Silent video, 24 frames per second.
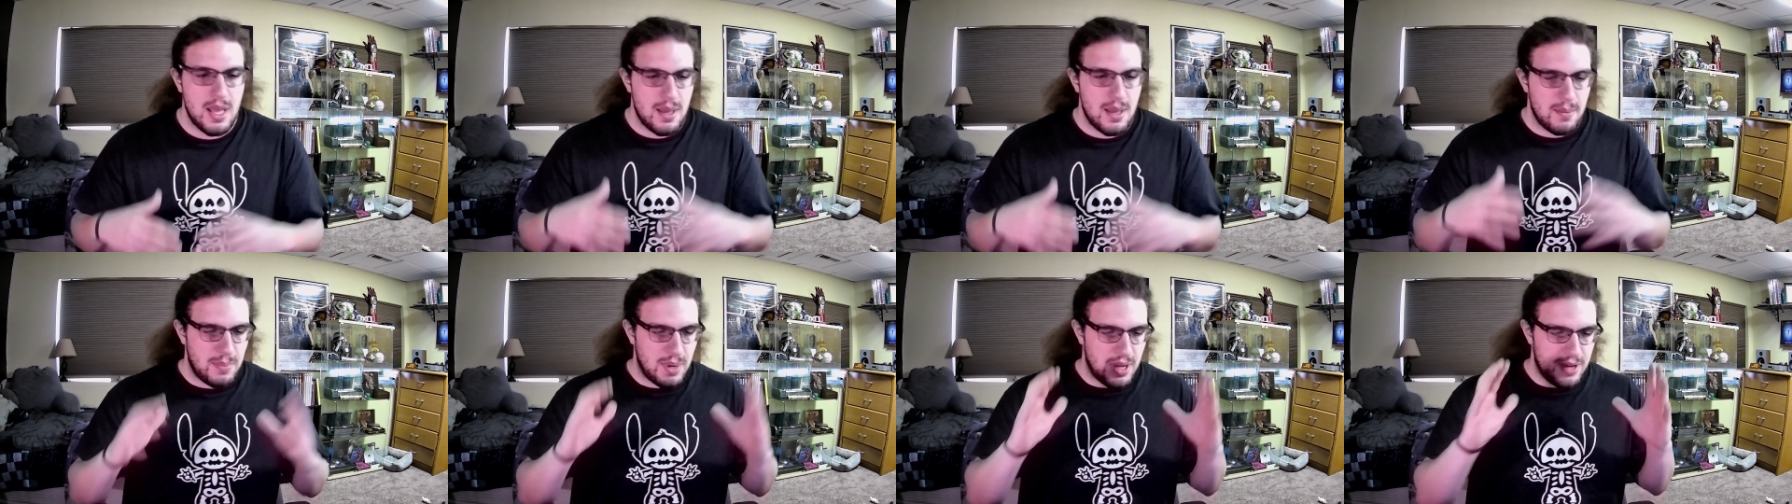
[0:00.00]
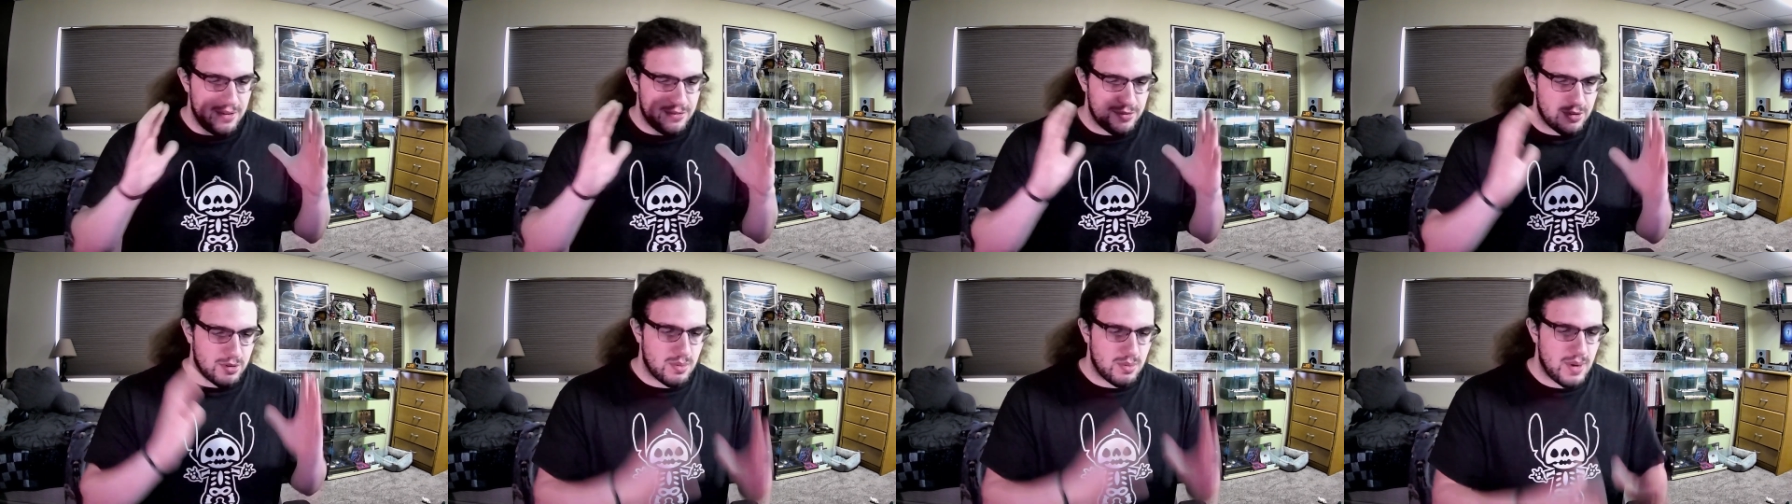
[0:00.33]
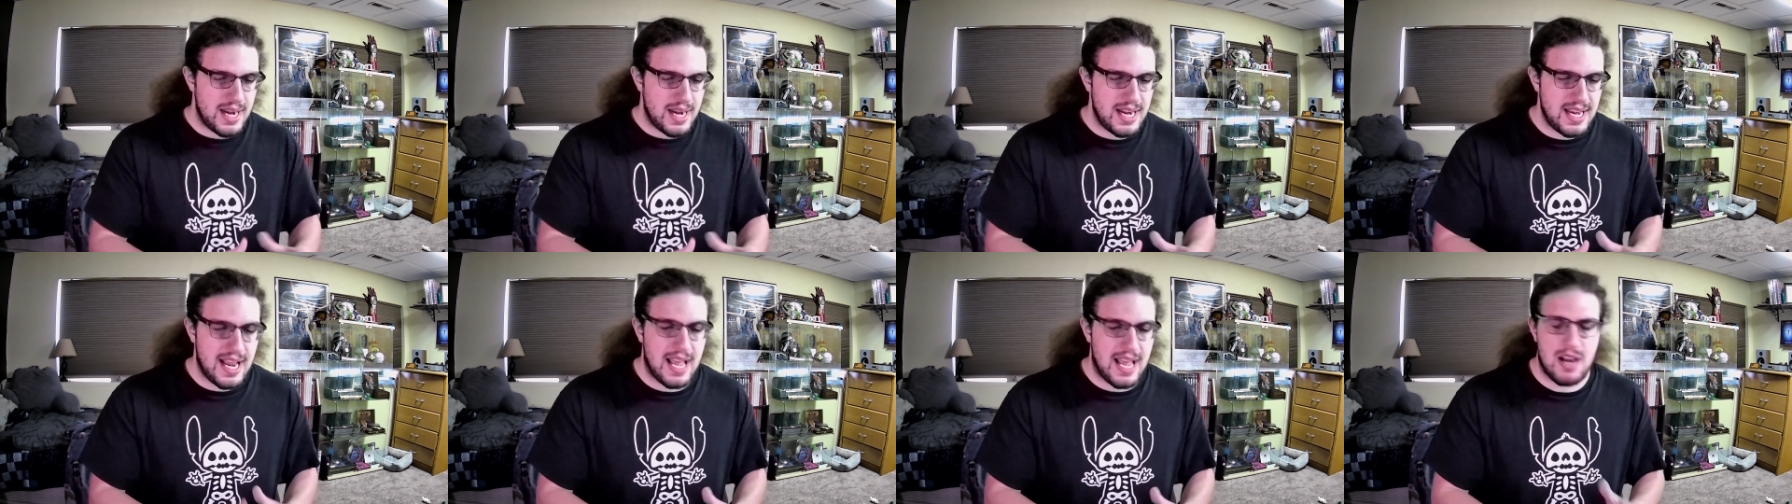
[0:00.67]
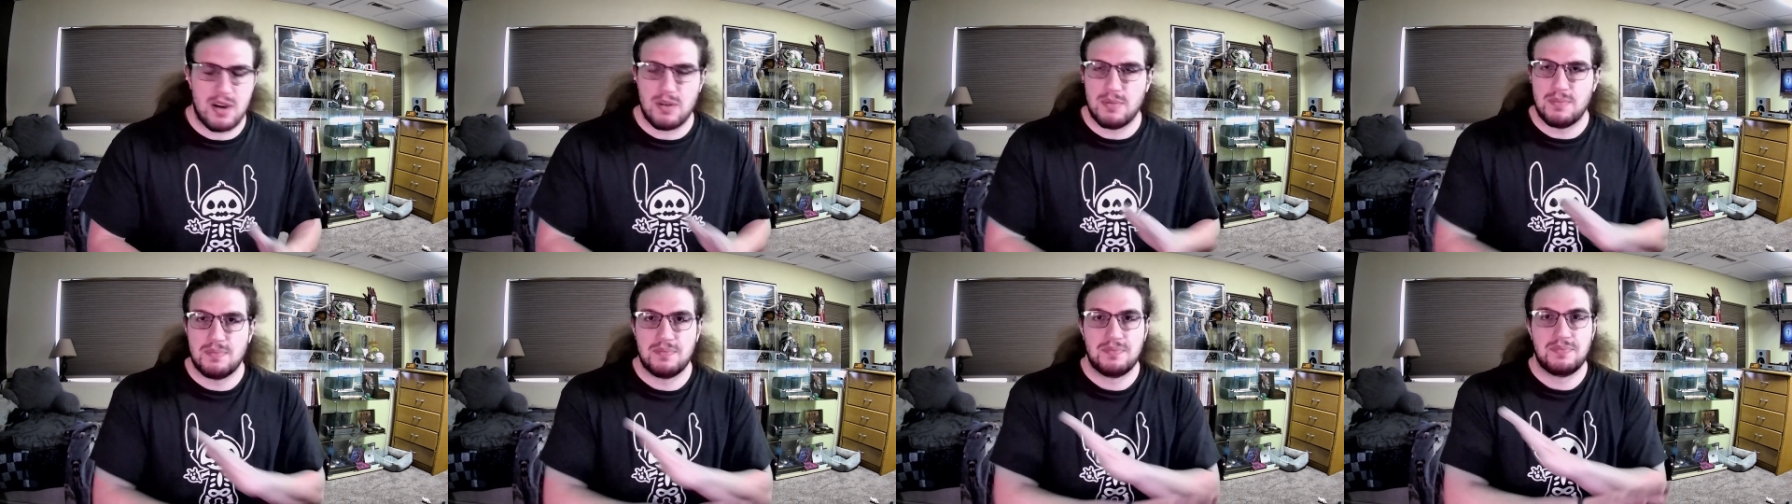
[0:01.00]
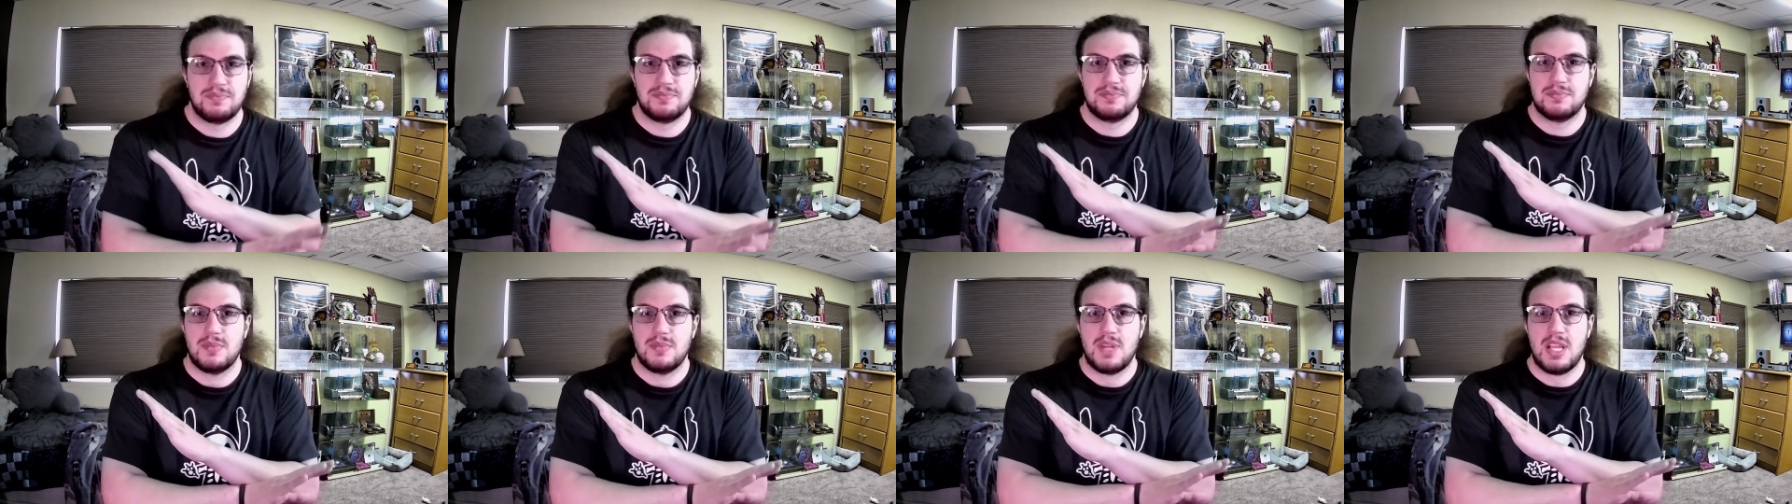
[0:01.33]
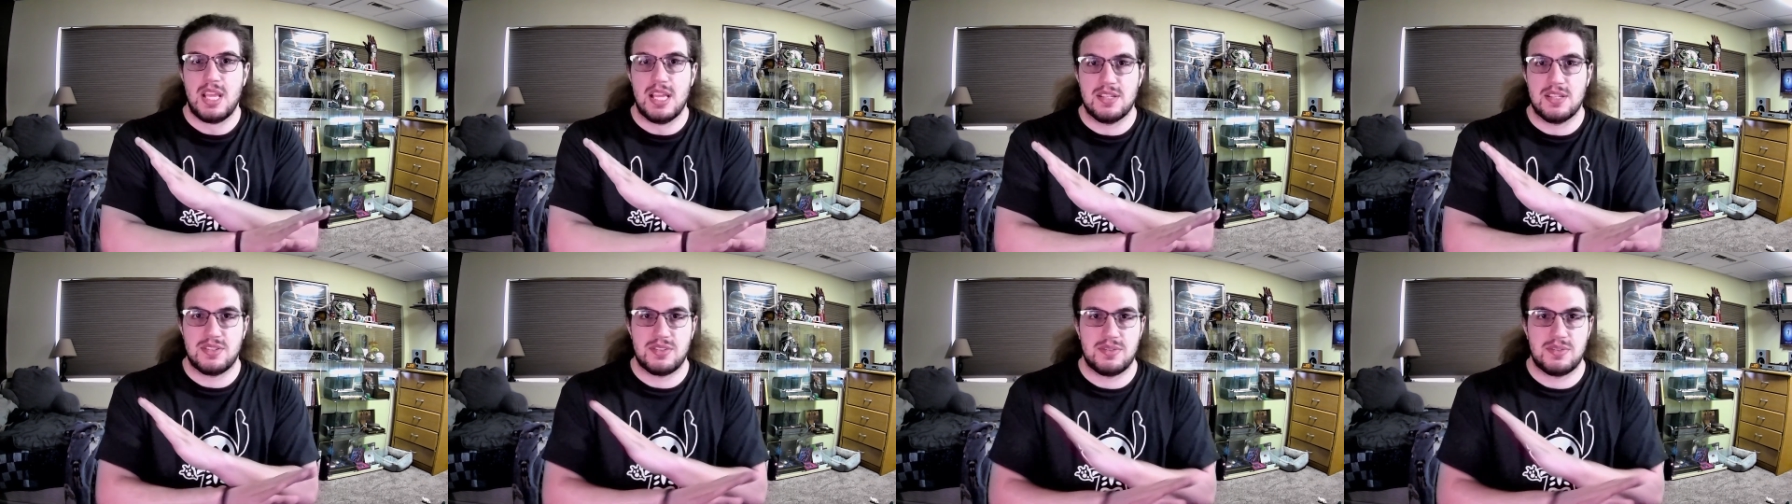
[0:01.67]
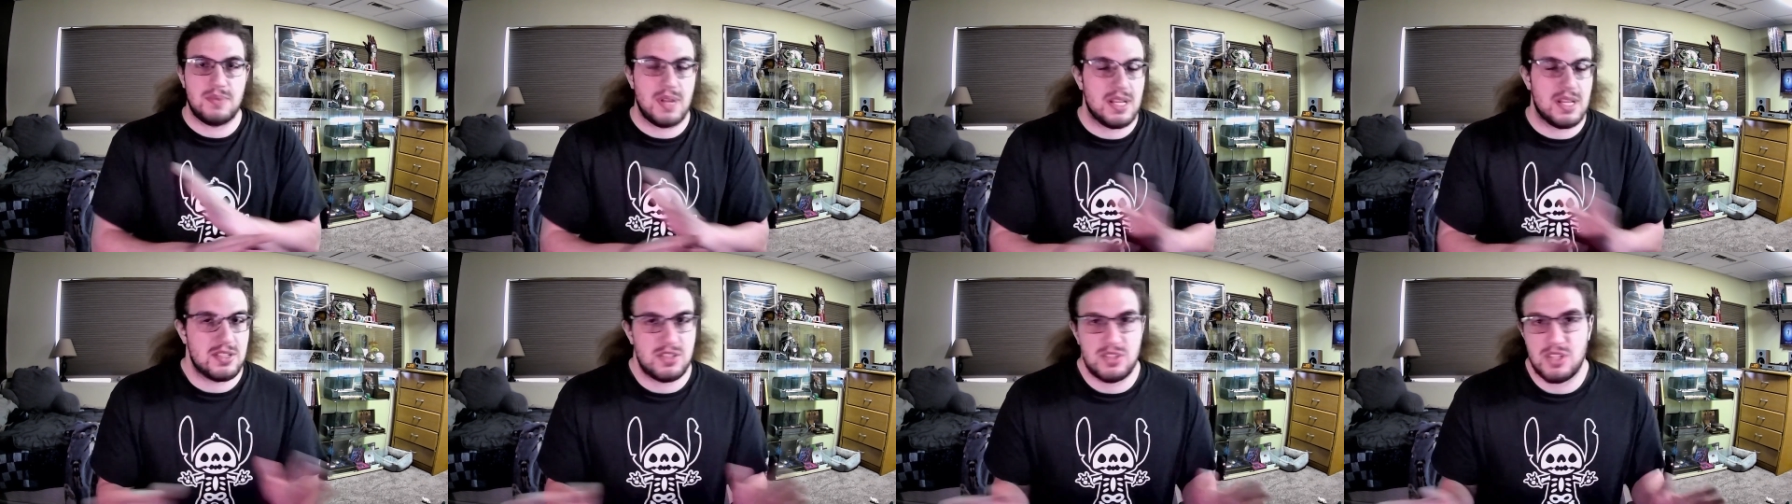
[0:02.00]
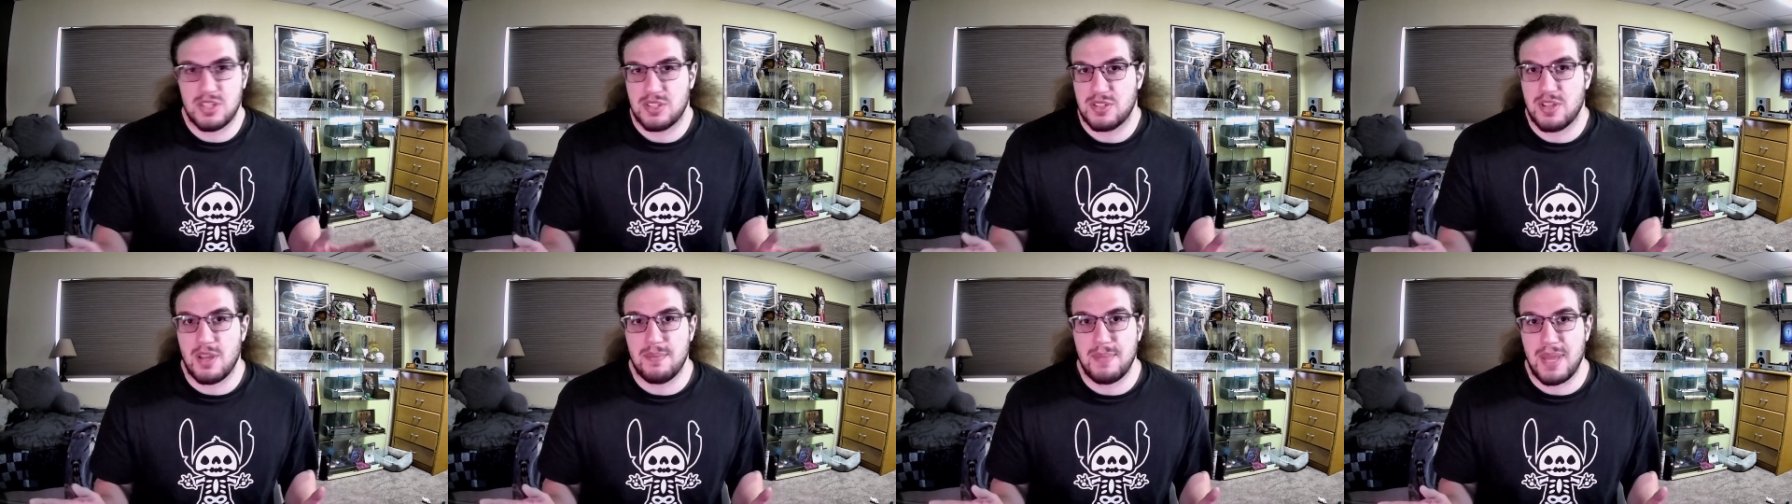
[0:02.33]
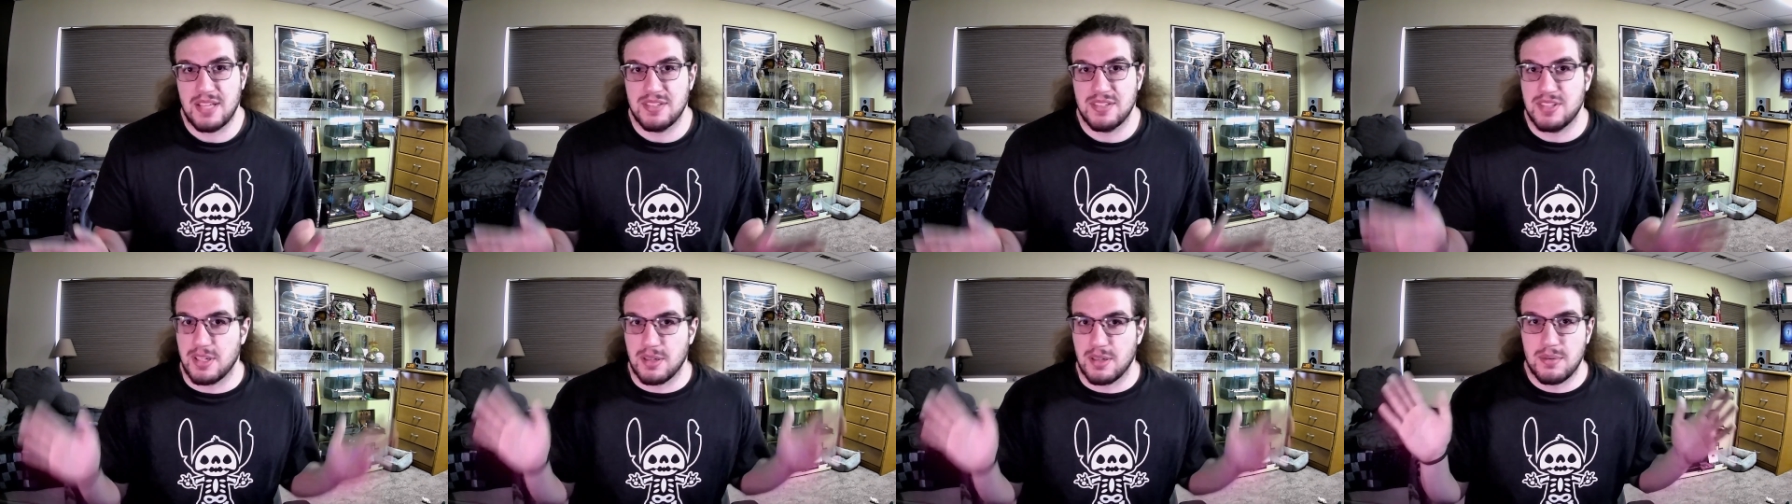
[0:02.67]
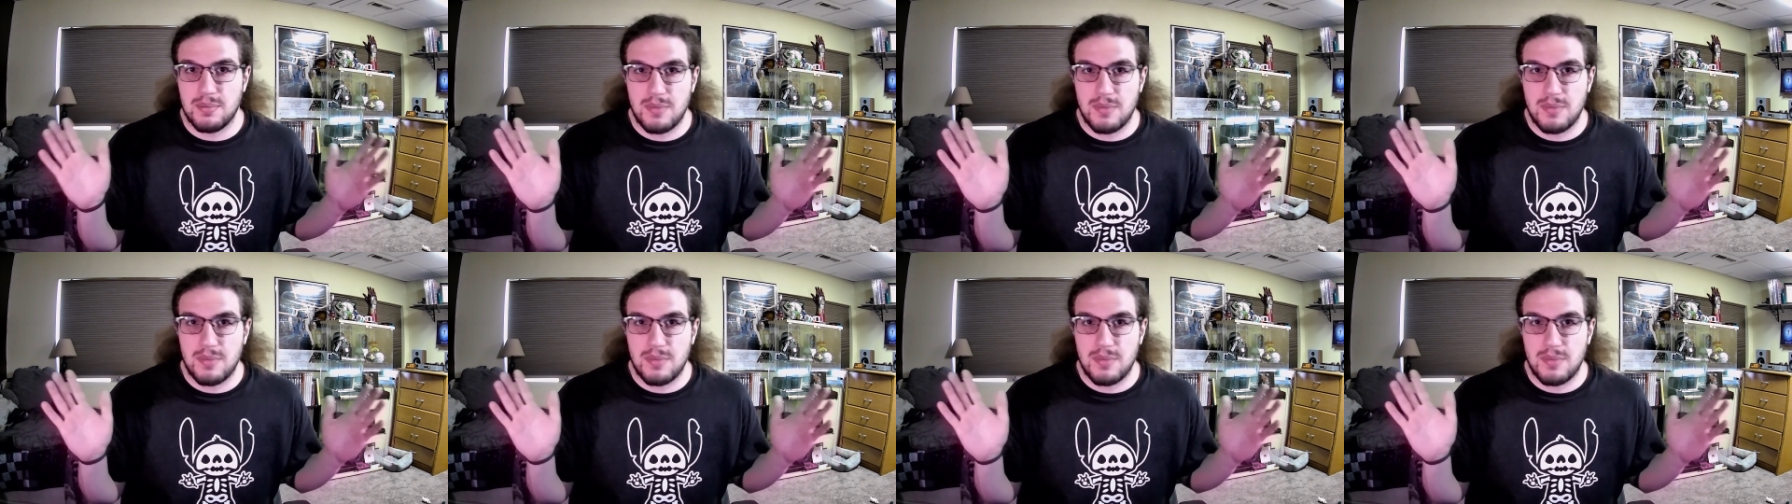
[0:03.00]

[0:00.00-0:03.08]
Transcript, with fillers: but for right now, it's it's just amazing.